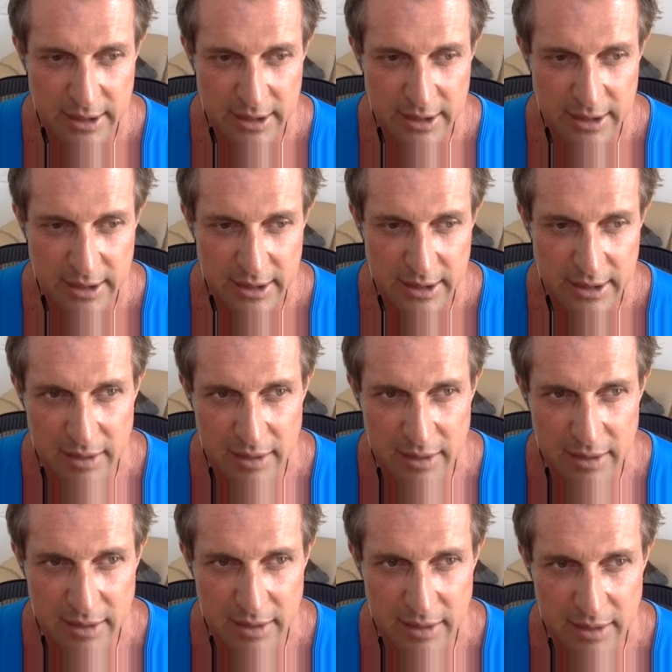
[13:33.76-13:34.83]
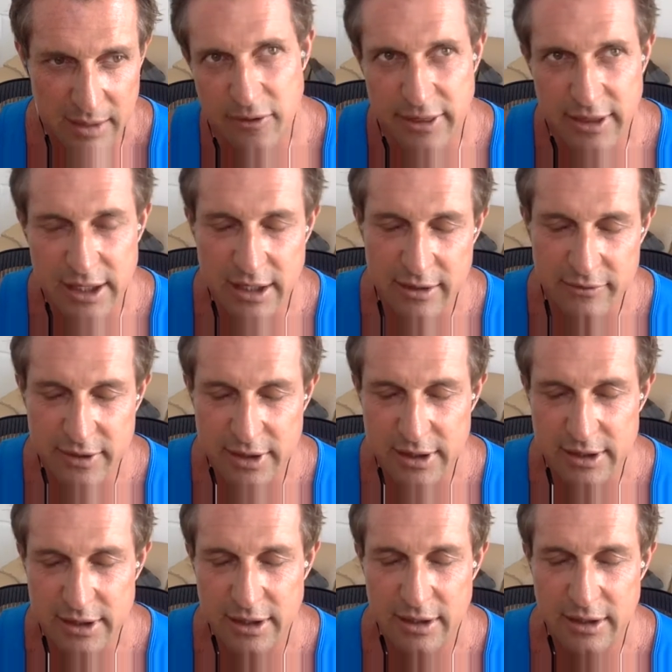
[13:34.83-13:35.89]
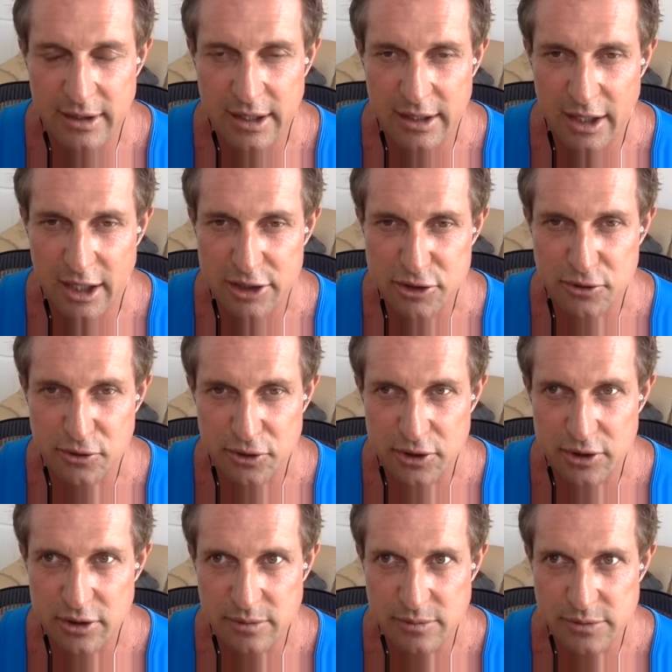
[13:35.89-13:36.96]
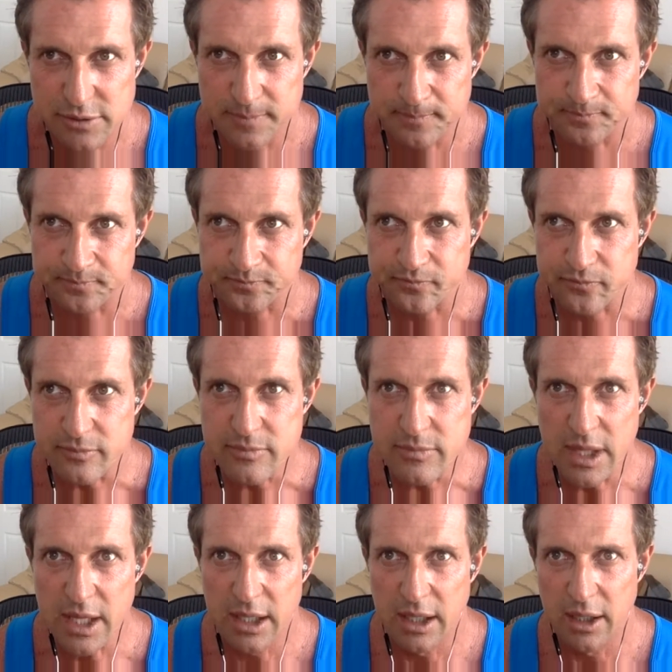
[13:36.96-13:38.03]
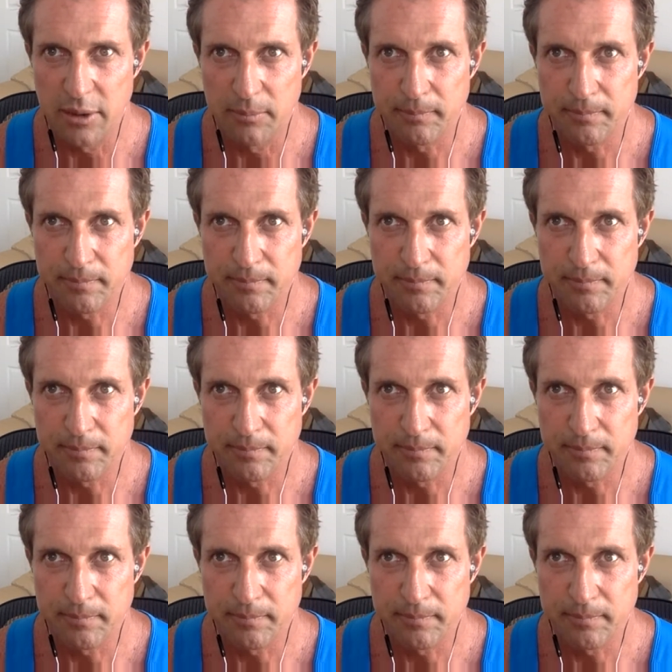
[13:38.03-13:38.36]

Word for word: it, I mean, it, if you think of it in, in logical terms, um,